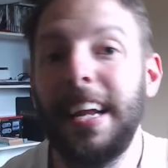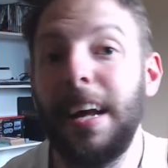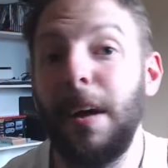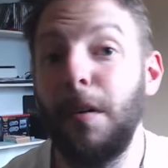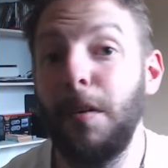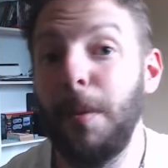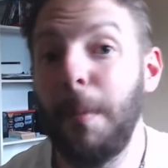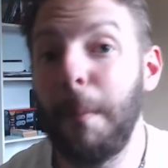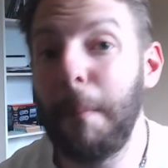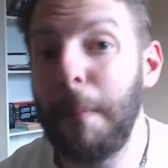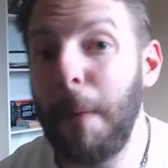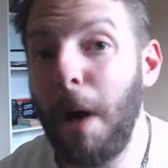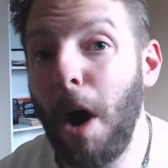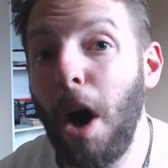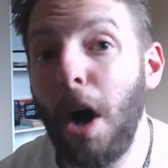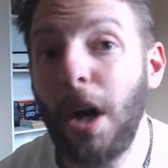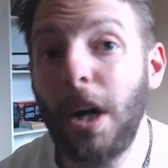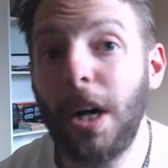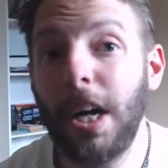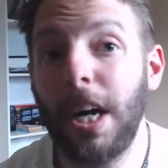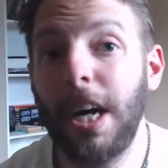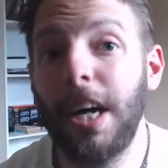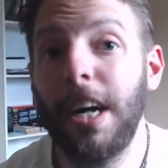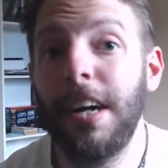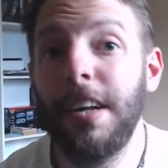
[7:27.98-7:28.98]
in the
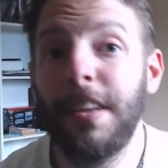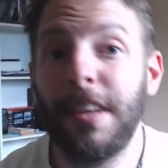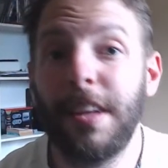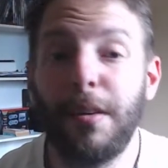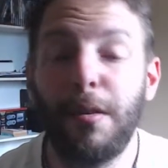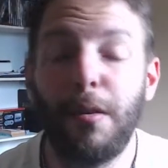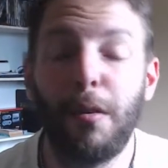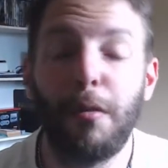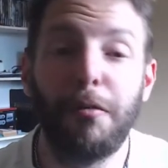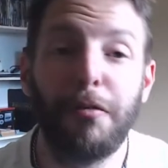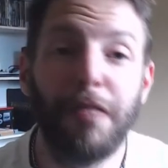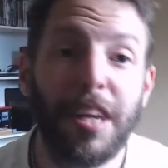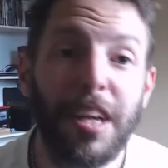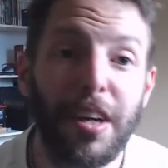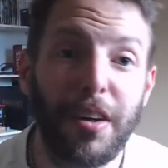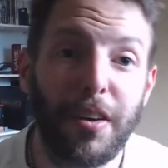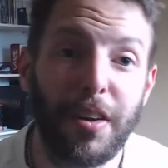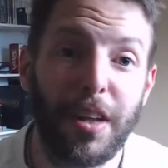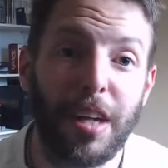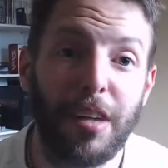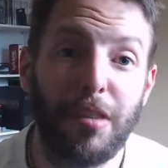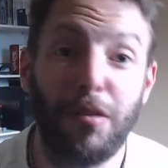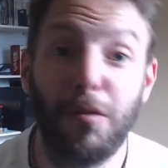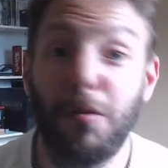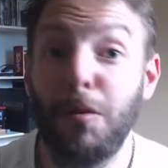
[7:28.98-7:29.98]
manga, they reveal
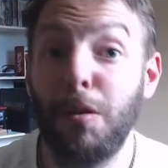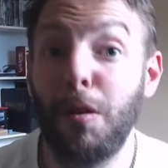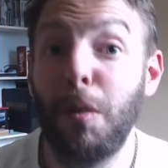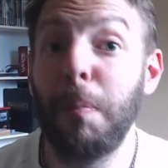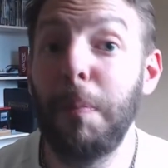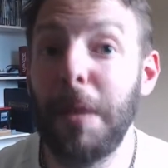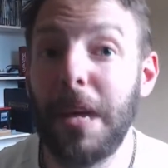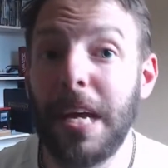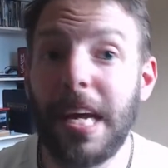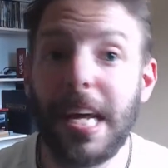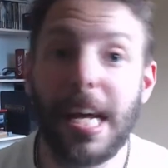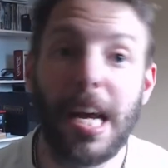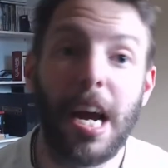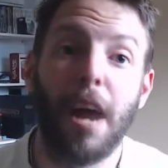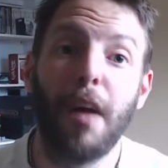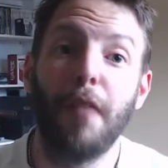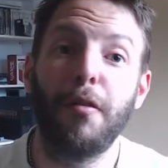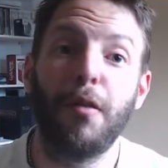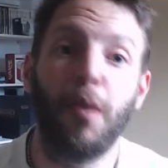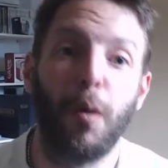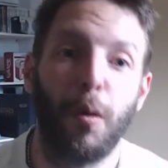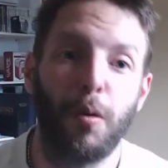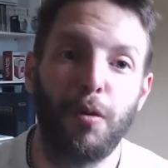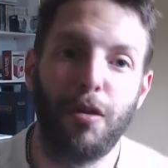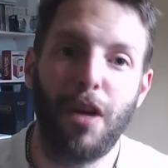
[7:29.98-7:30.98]
this to be, of
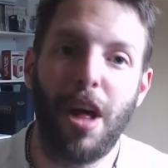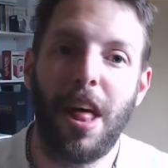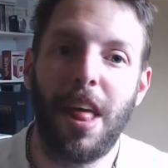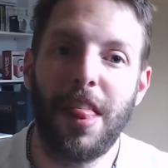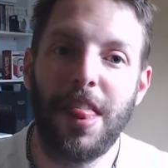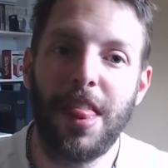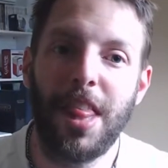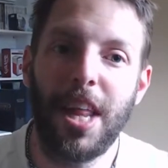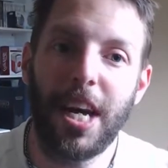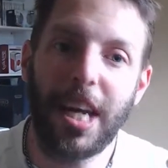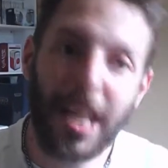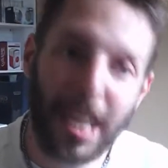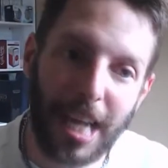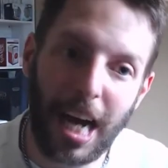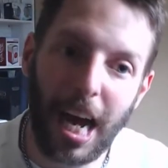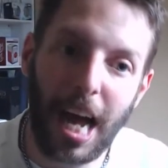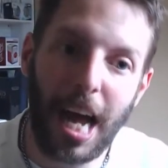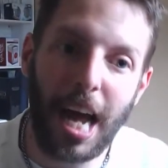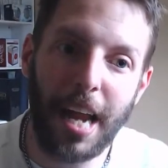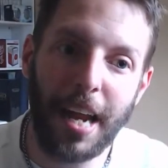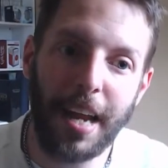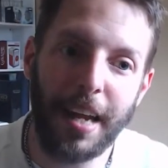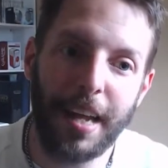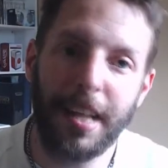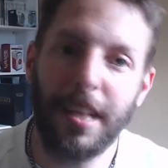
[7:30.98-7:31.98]
course, the
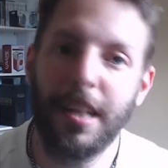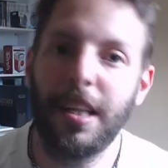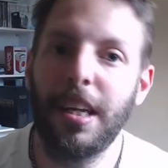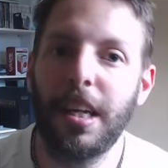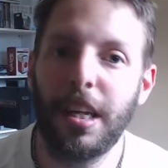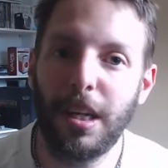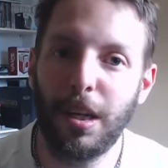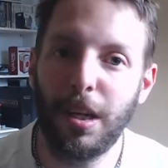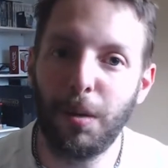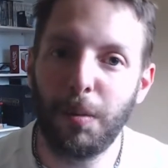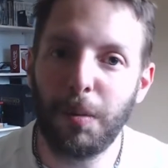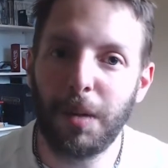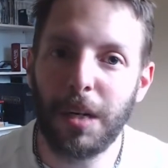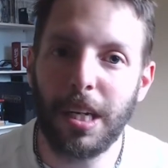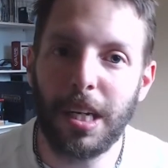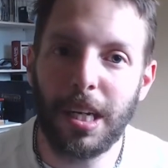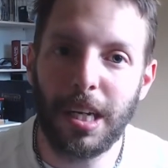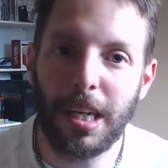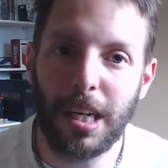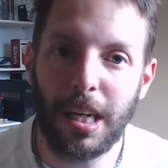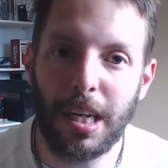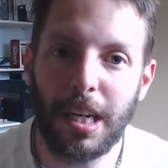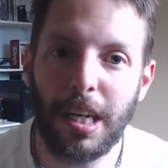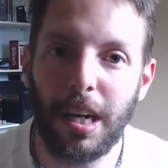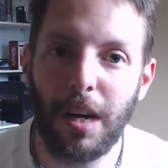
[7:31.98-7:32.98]
gun, the
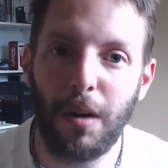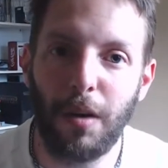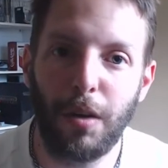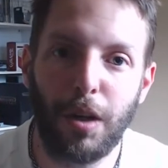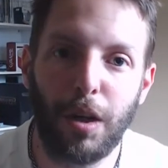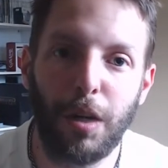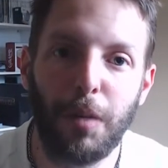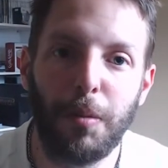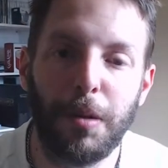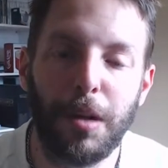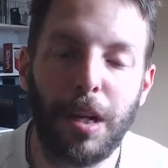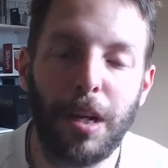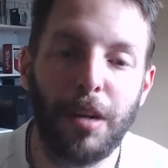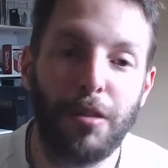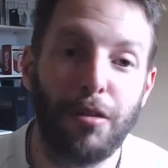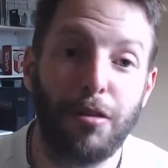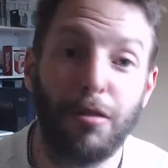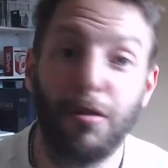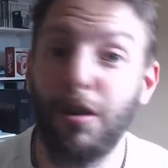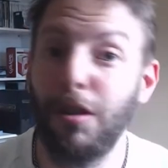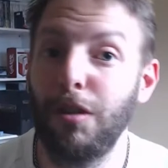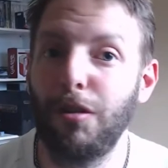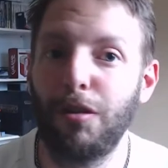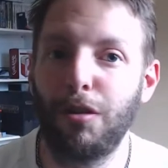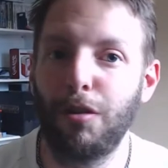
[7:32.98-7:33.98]
human, you know, human
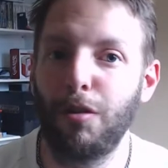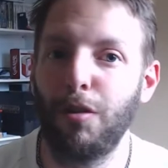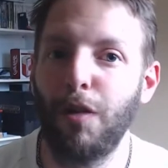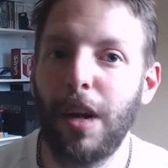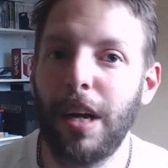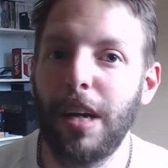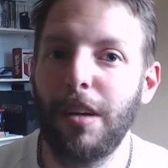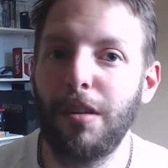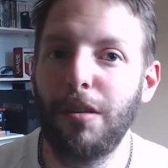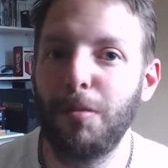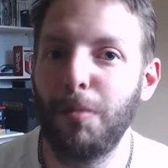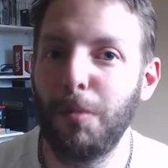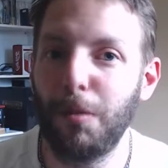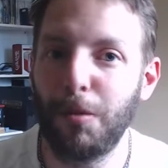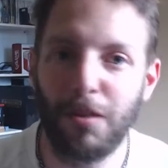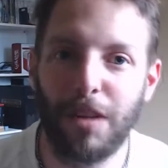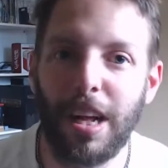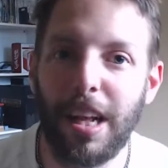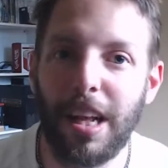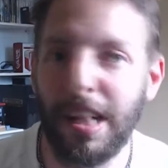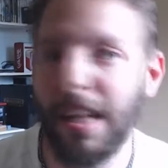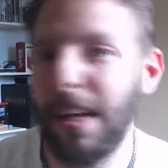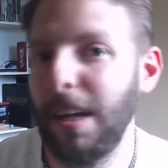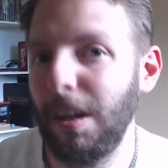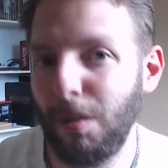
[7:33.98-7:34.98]
history's greatest, most
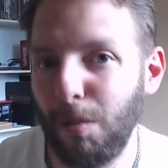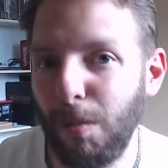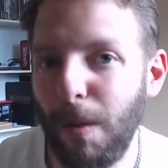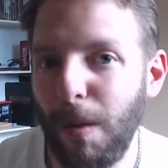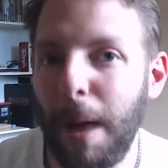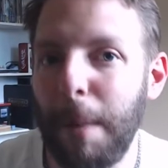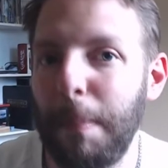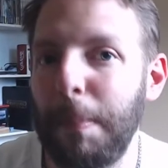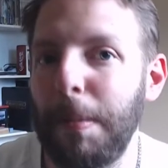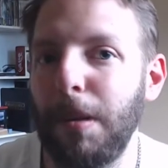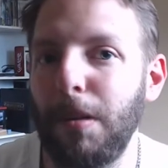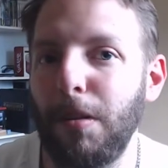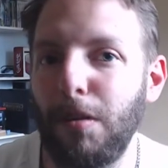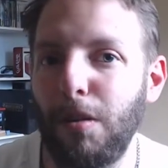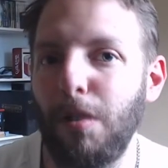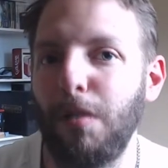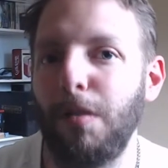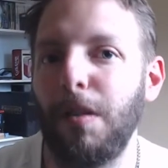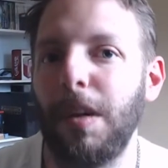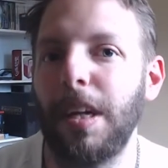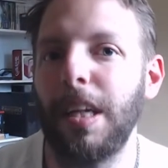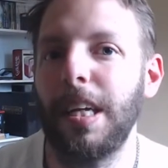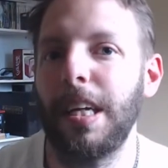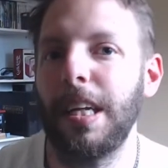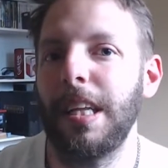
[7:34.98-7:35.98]
deadliest weapon sort of
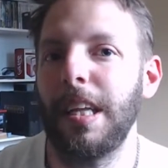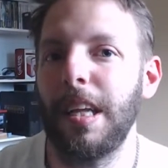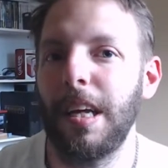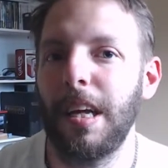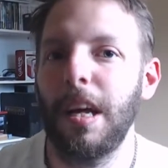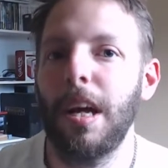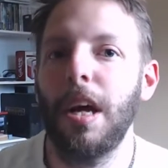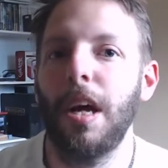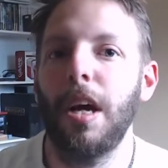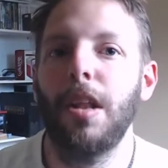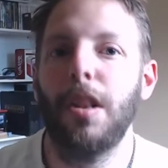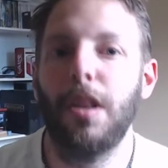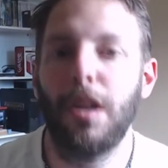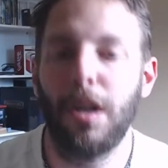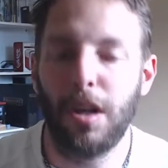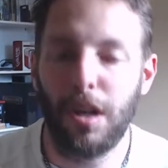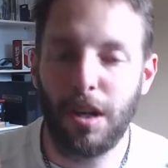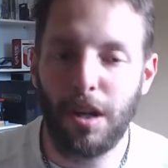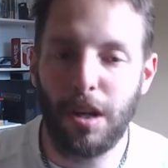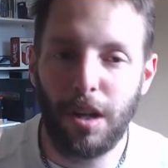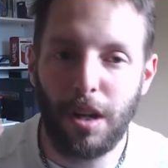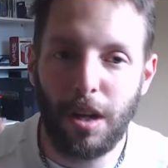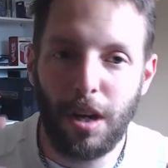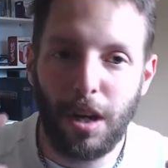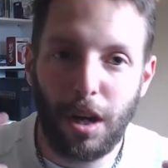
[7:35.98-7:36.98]
idea,
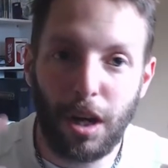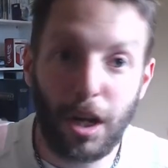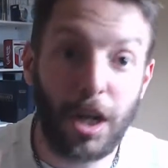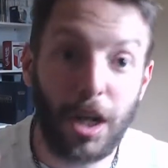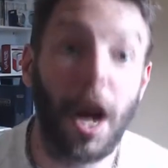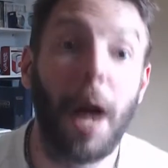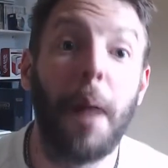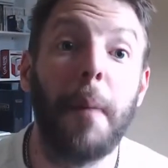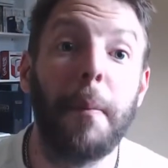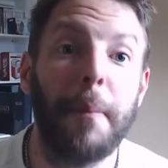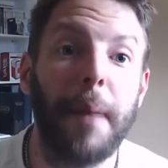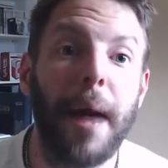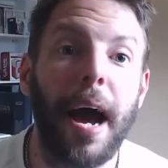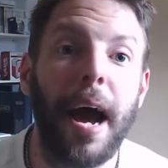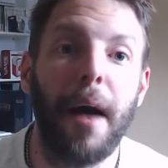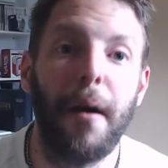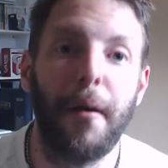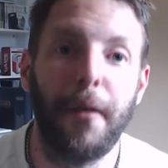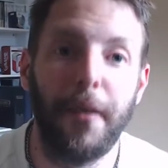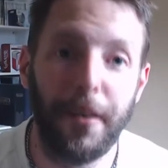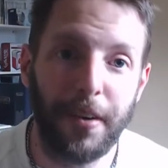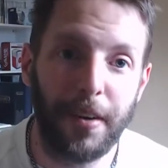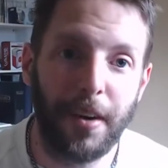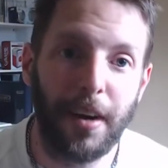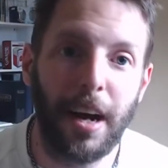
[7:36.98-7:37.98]
the
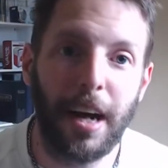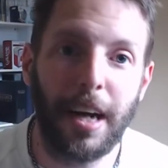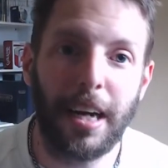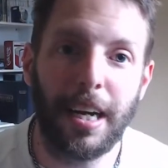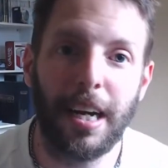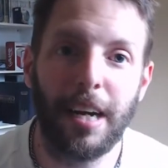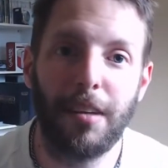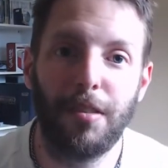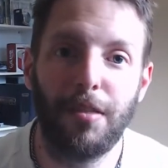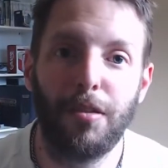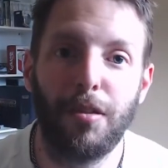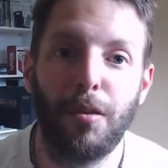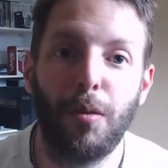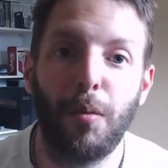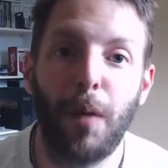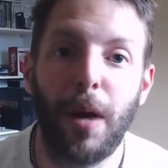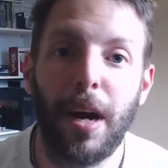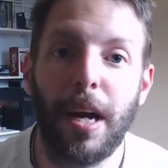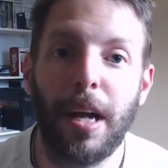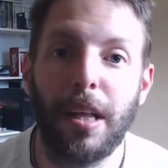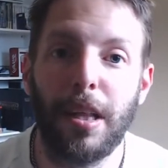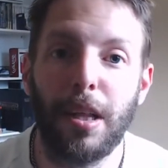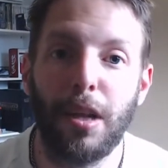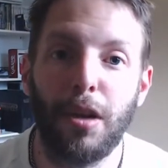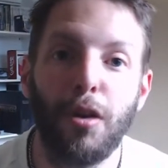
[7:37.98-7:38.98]
gunpowder, I guess, the
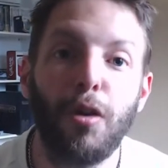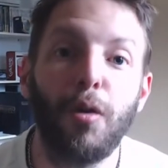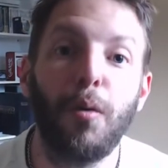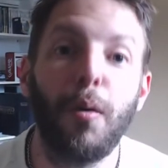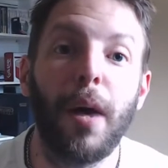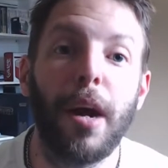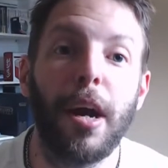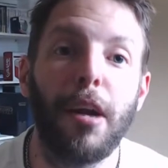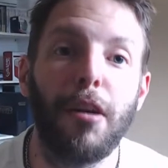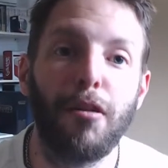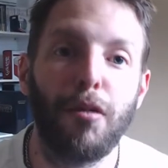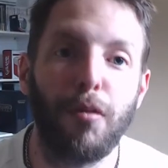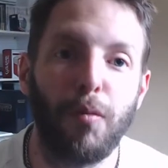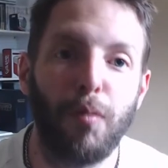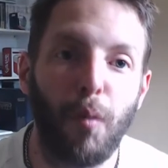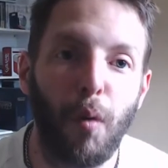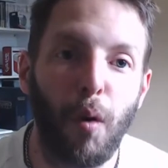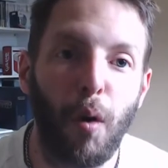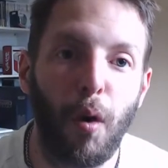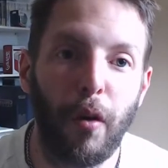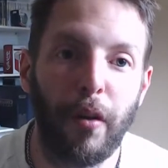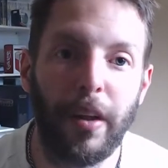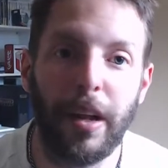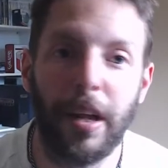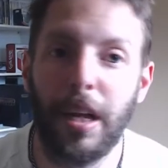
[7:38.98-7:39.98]
way the new age of
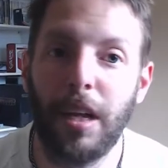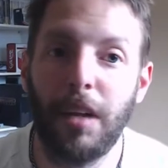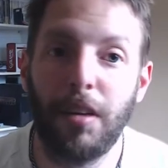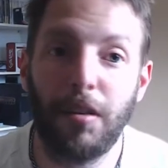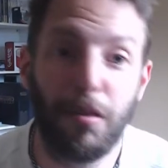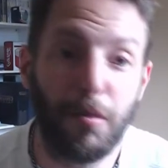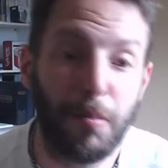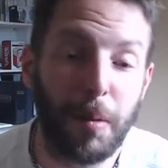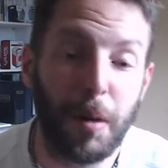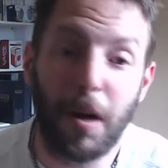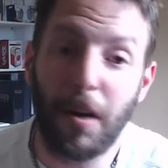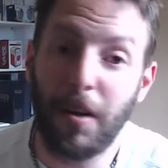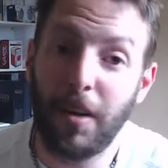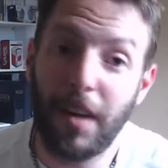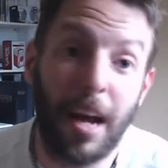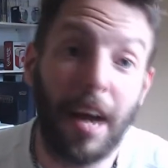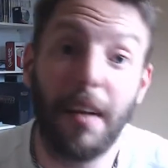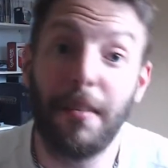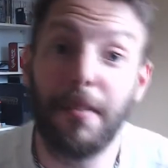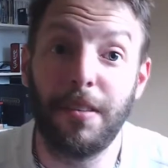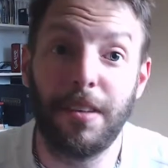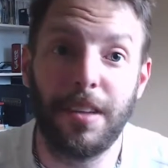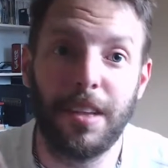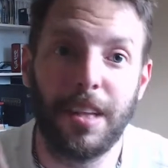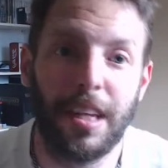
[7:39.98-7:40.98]
war that has sparked
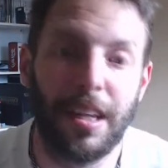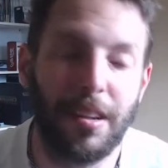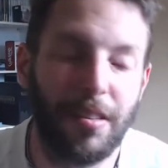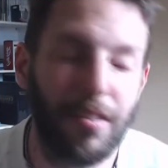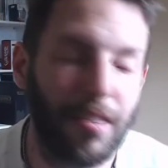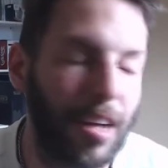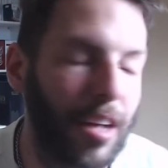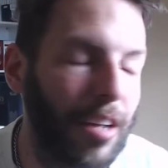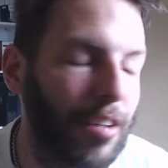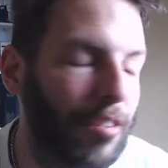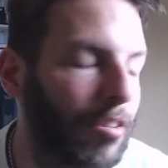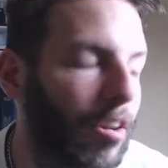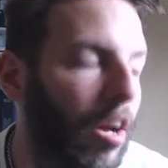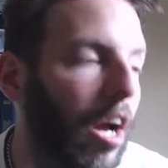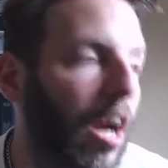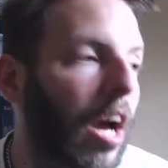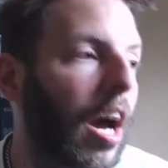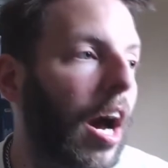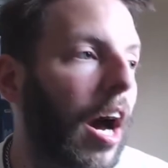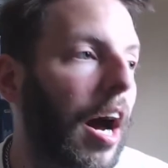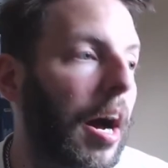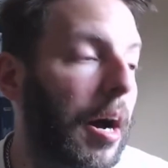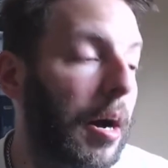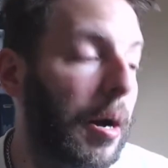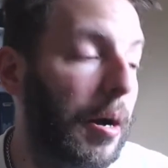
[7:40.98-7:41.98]
everything since.
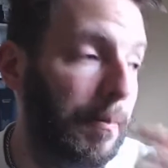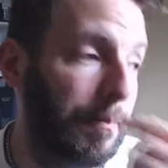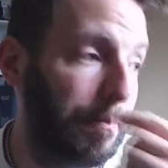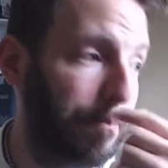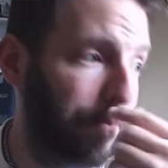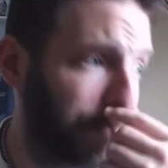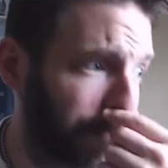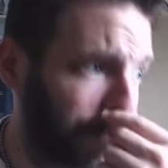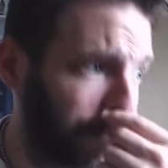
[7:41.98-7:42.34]
So